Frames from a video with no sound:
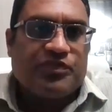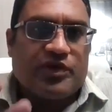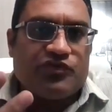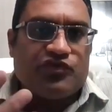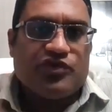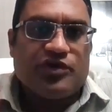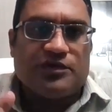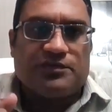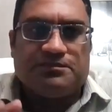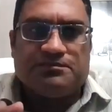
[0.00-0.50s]

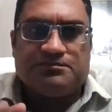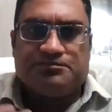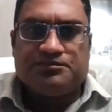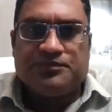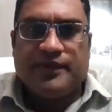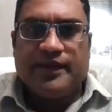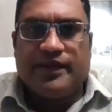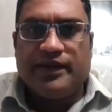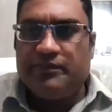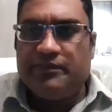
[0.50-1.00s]
So
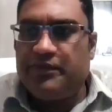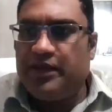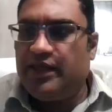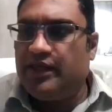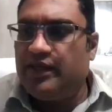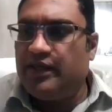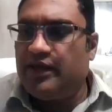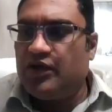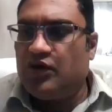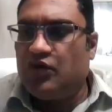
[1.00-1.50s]
let
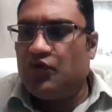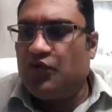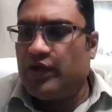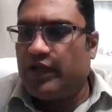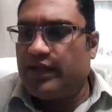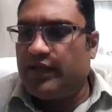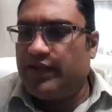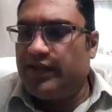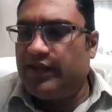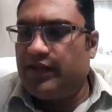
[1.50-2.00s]
me
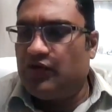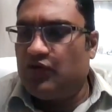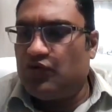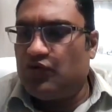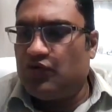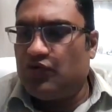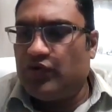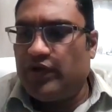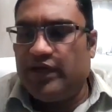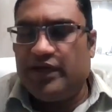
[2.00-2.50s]
quickly
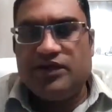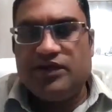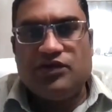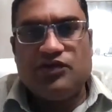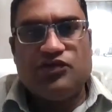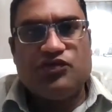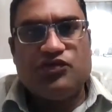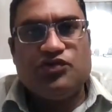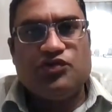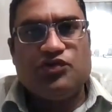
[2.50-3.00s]
go
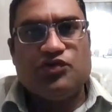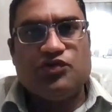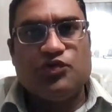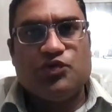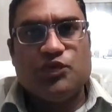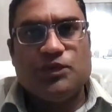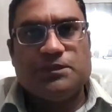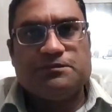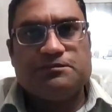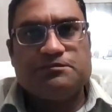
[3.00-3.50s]

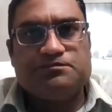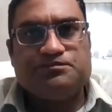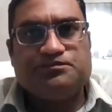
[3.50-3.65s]
into